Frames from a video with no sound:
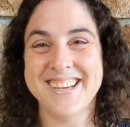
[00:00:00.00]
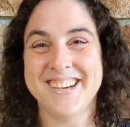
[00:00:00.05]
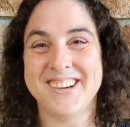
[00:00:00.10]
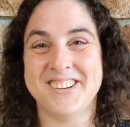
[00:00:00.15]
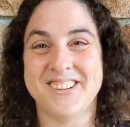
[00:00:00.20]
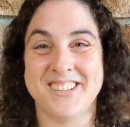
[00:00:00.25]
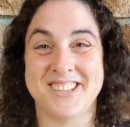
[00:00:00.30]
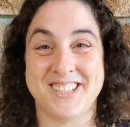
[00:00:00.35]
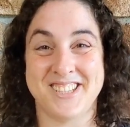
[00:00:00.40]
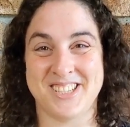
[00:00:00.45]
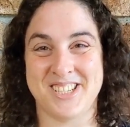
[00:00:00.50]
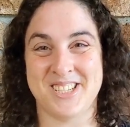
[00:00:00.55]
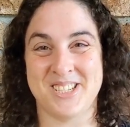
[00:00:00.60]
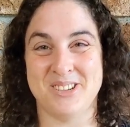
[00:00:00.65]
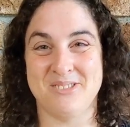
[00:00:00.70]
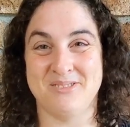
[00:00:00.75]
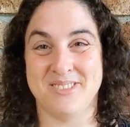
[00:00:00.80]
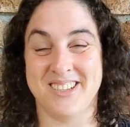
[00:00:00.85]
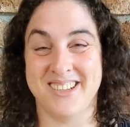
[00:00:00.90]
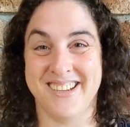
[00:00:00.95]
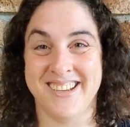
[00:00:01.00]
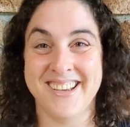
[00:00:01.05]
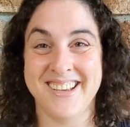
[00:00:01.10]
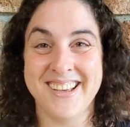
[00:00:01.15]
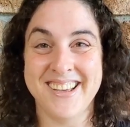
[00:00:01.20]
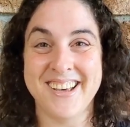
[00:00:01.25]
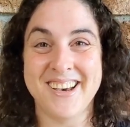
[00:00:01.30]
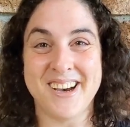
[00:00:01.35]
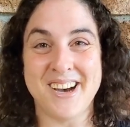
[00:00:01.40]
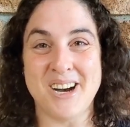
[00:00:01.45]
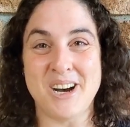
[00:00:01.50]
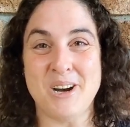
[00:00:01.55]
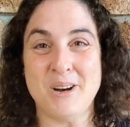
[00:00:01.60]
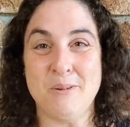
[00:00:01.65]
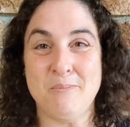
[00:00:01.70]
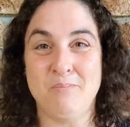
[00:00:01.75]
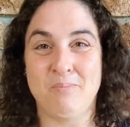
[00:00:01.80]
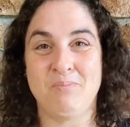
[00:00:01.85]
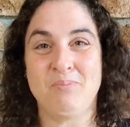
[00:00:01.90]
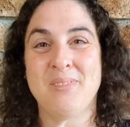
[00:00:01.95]
Oh, this is so funny.
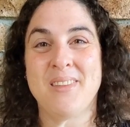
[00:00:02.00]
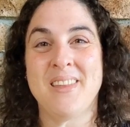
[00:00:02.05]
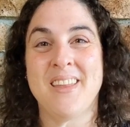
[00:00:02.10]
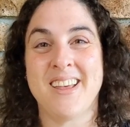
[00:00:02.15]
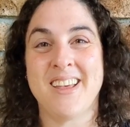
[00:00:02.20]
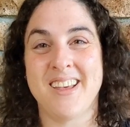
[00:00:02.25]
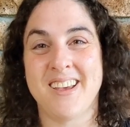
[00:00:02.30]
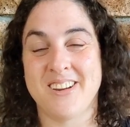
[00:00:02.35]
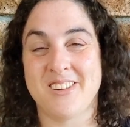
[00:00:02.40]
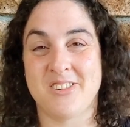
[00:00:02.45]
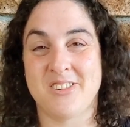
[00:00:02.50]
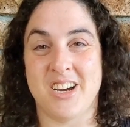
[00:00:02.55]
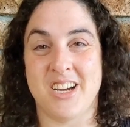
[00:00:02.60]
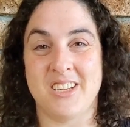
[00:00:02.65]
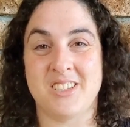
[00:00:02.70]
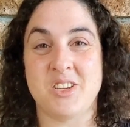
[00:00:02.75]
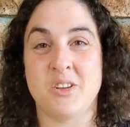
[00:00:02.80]
Right,